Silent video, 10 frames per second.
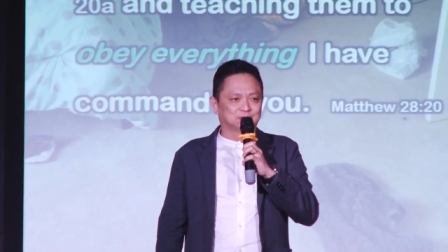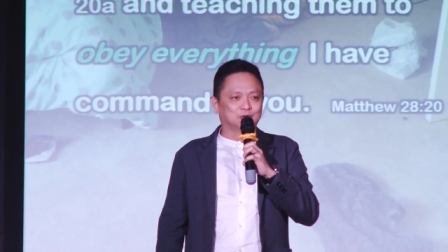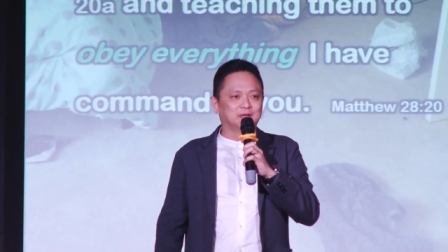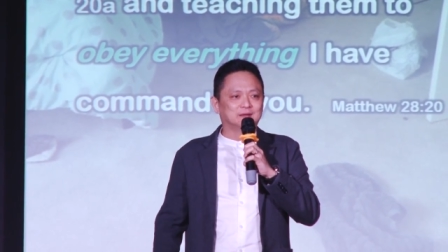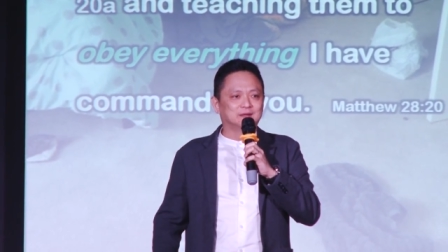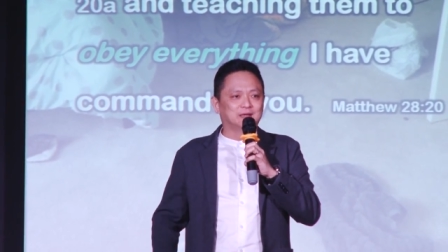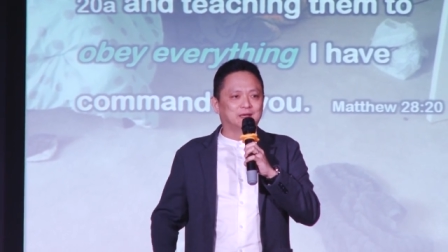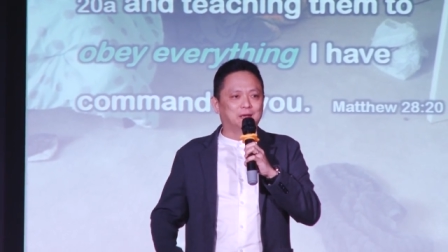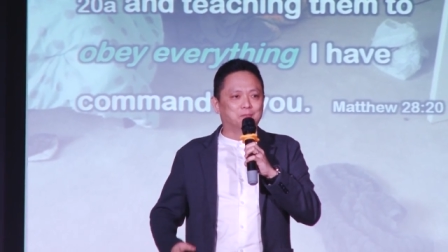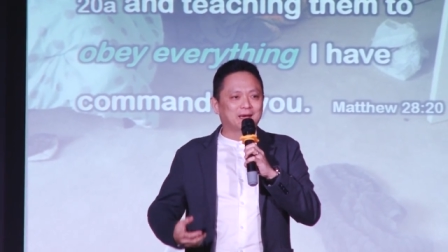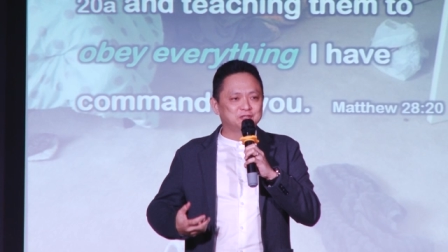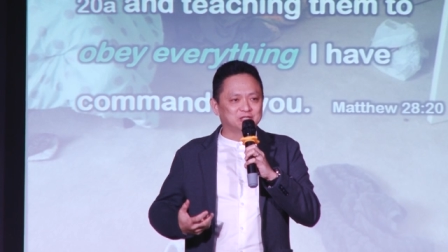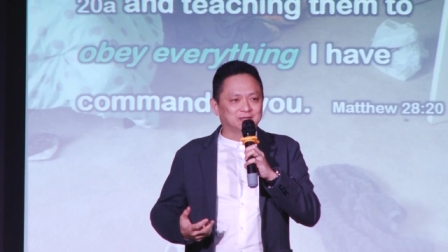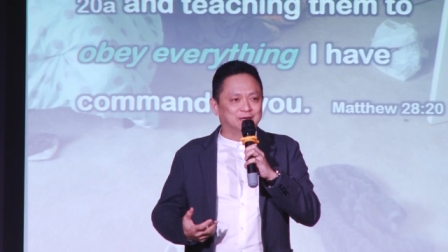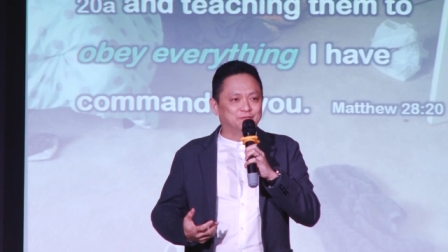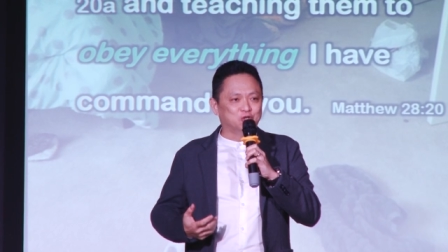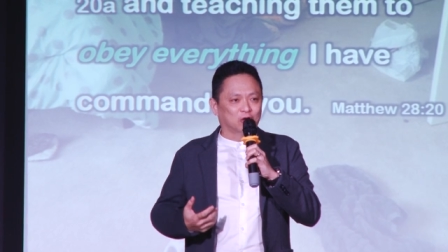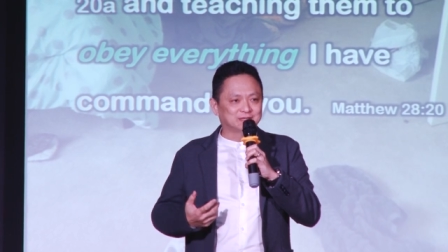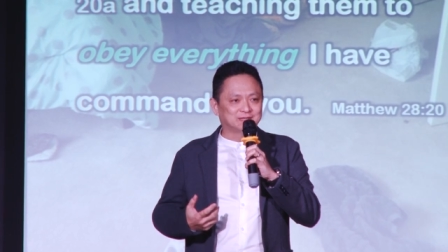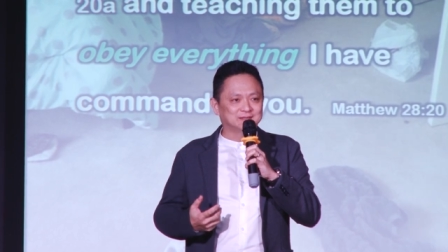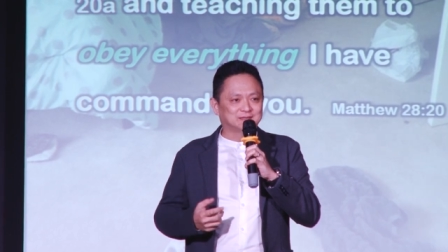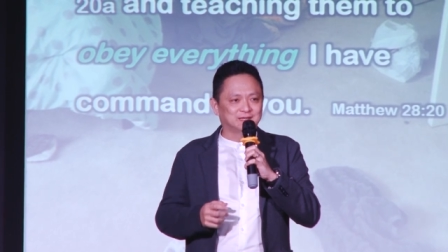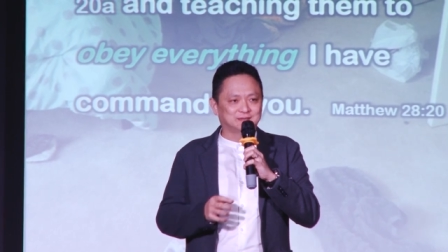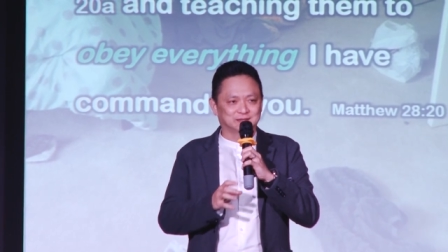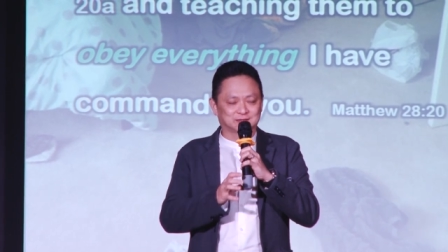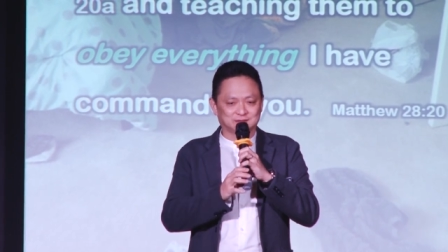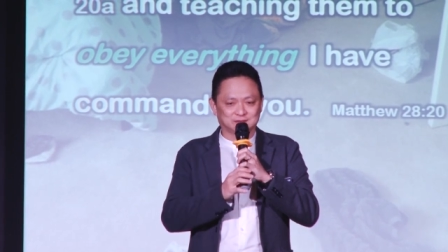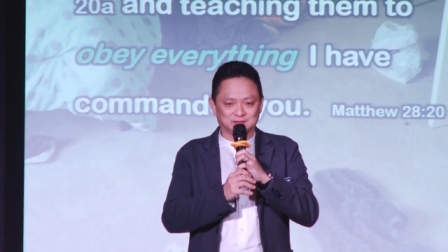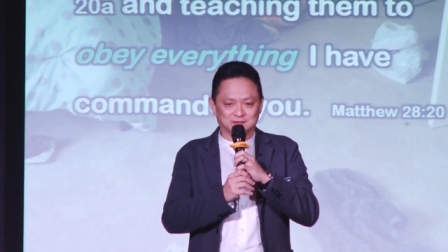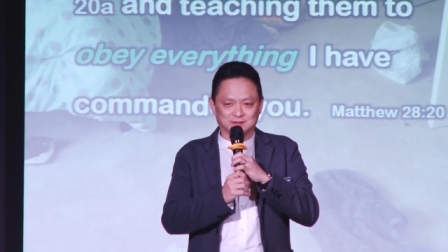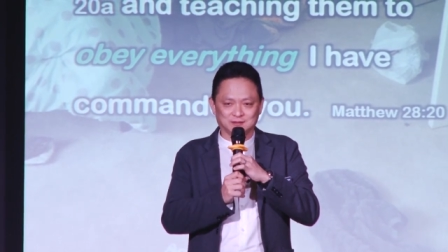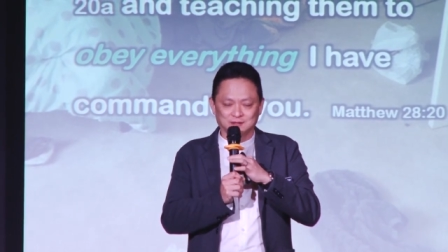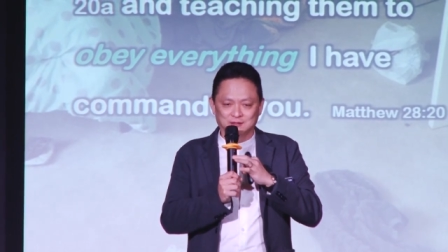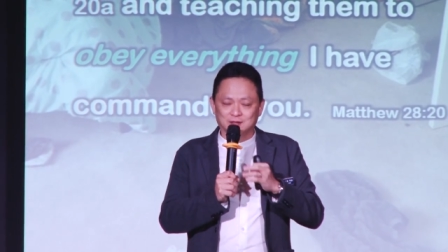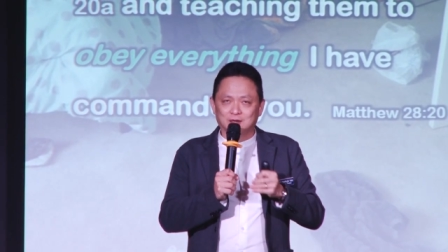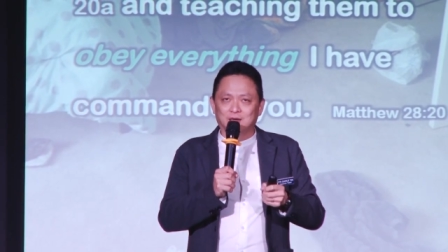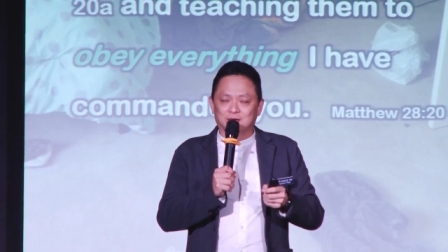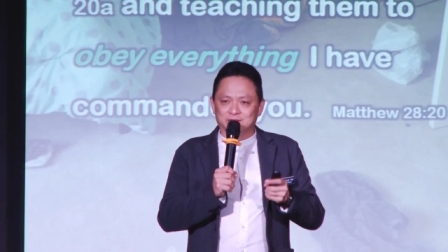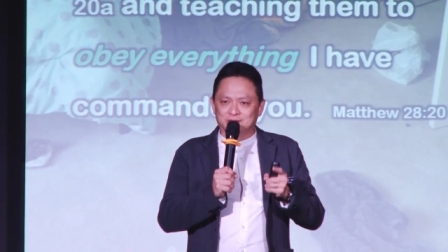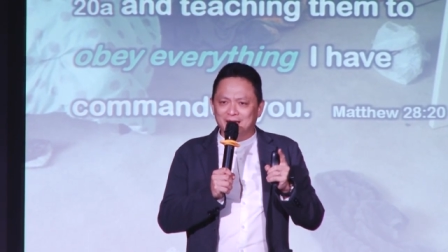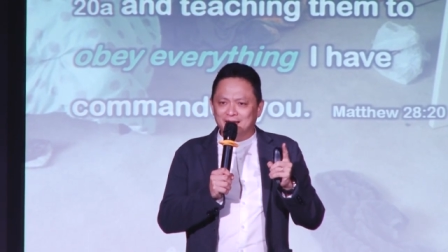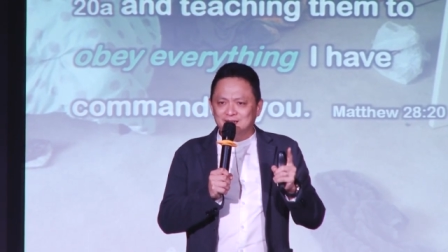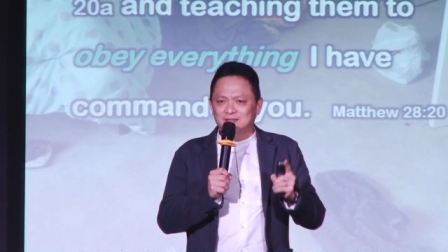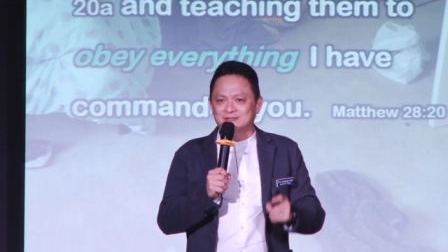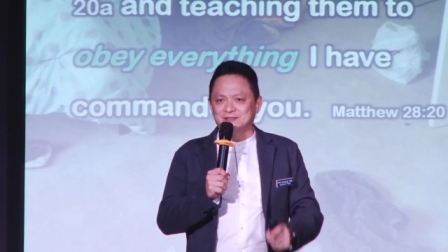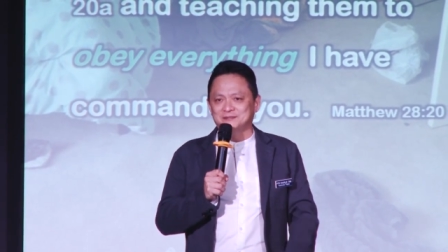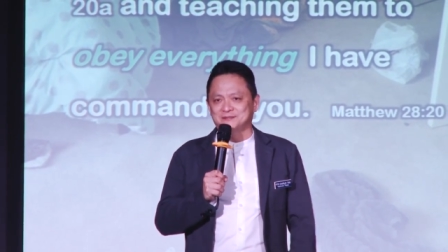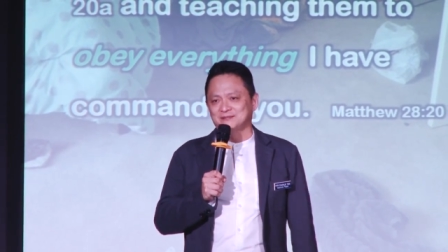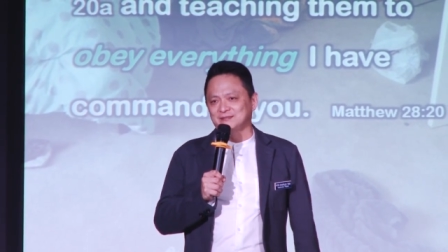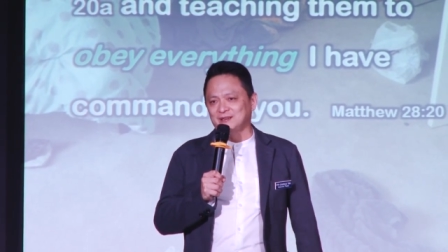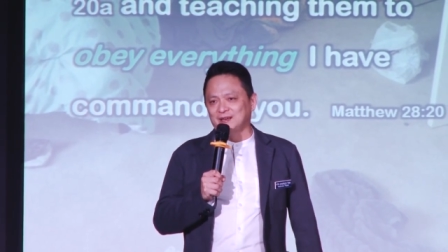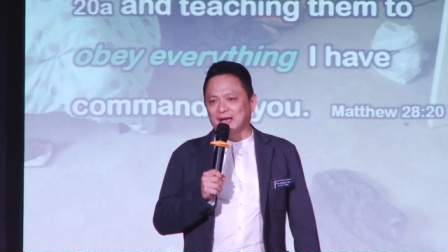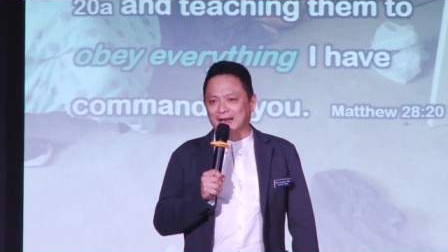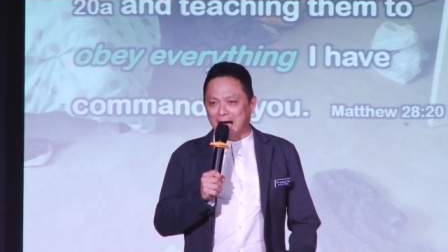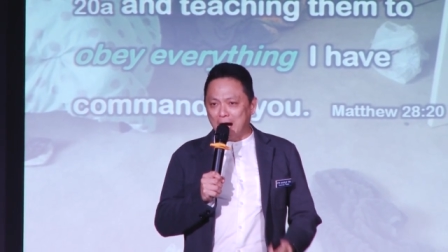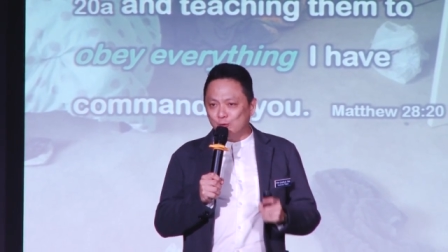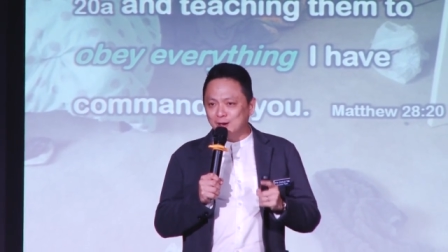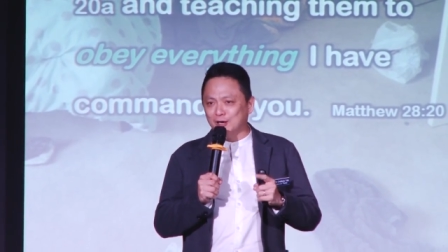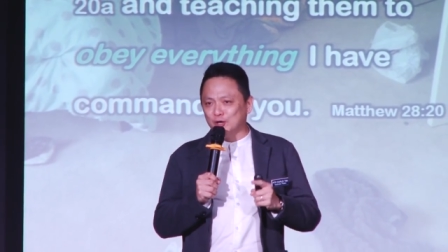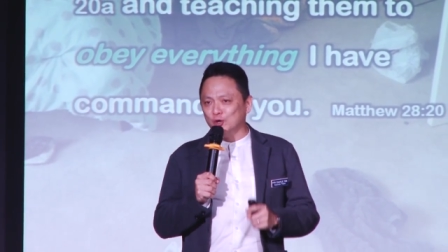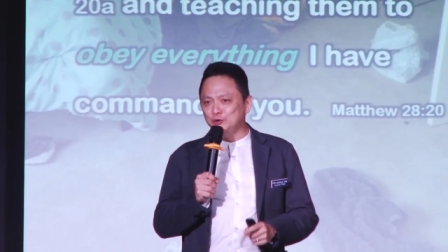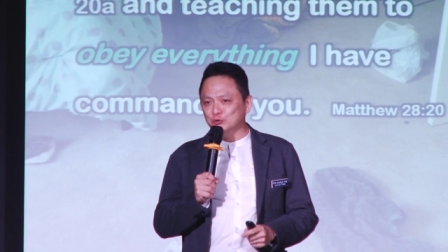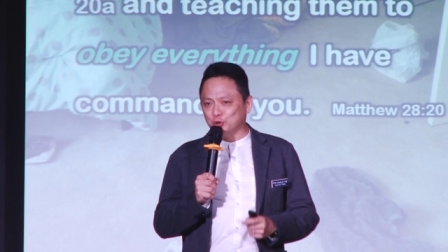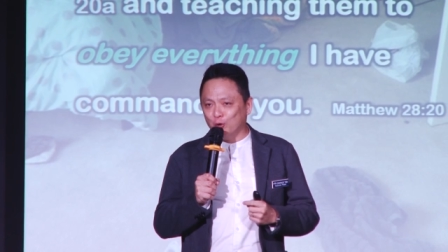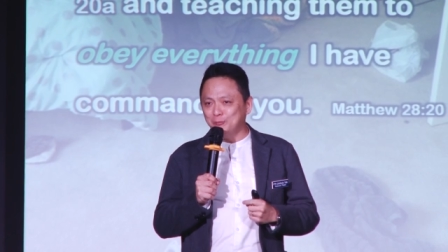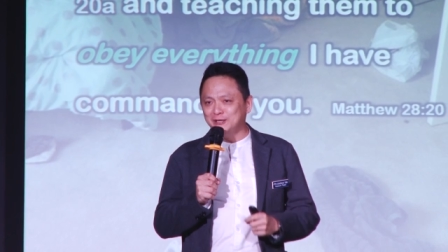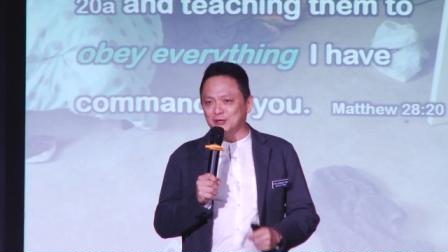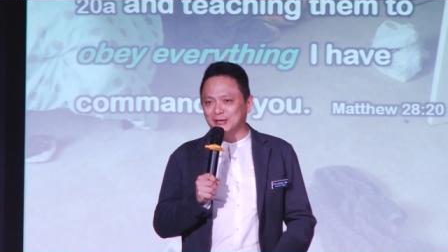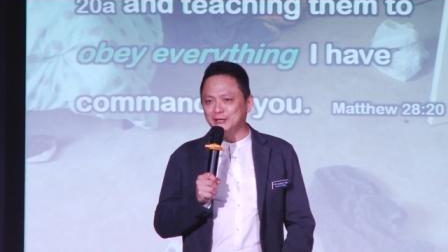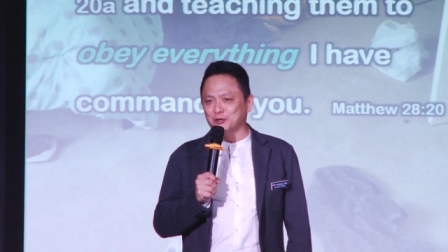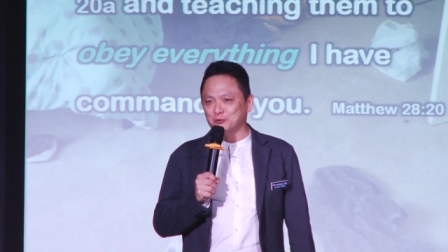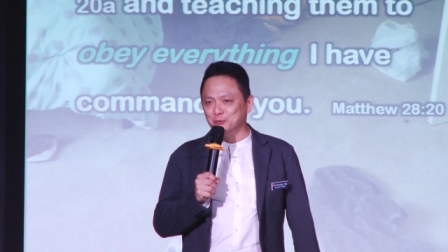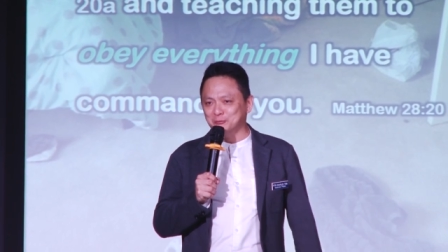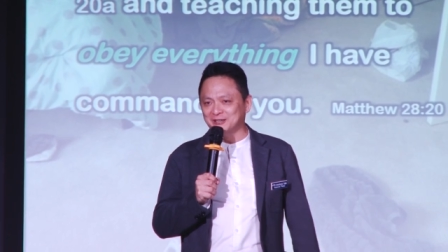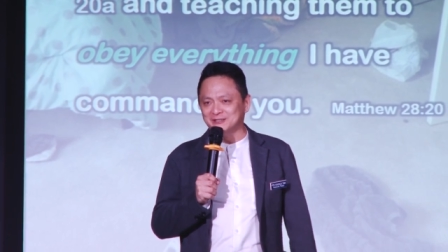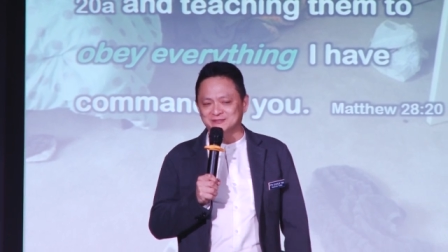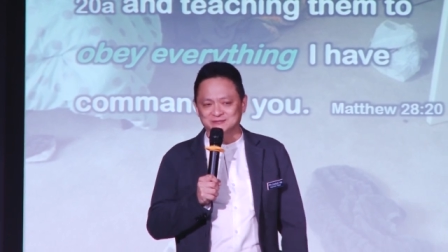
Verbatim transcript: So imagine if Jonathan says this Dad, an hour ago you told me to clean the room, right?